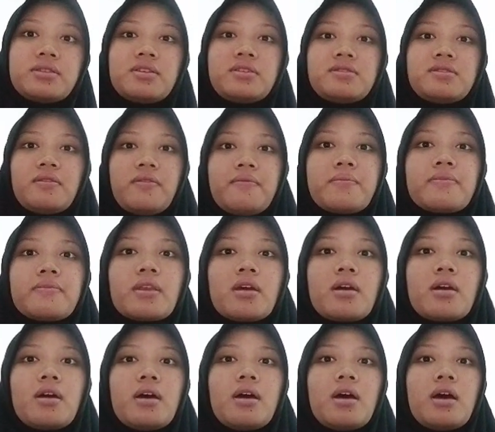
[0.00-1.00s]
within
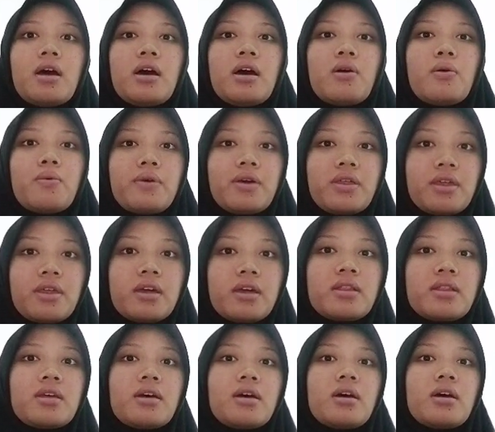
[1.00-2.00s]

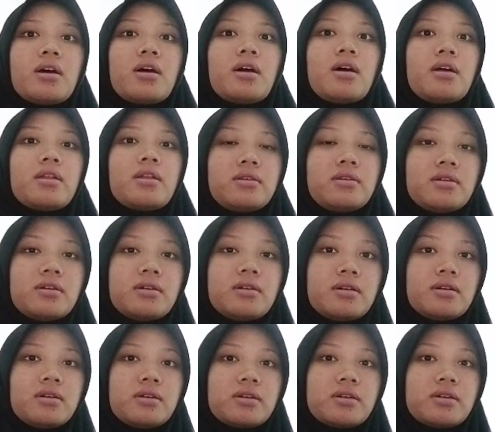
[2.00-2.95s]
the innocent